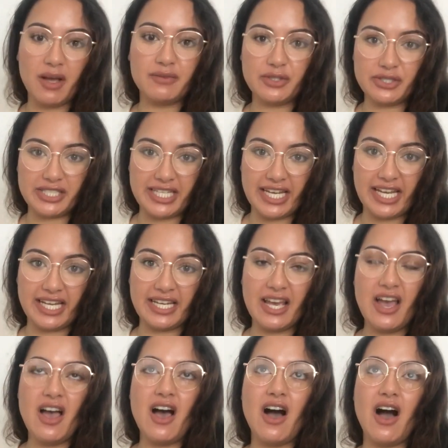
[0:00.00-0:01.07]
routine,
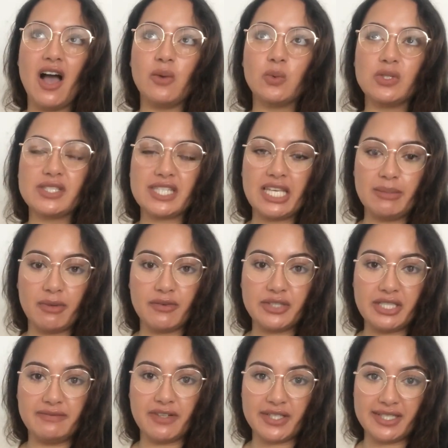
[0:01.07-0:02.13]
I want to keep my
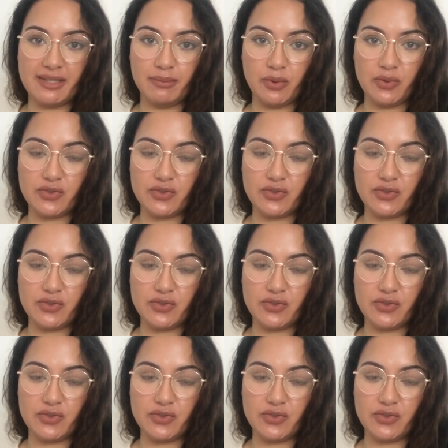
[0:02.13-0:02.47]
routine very simple.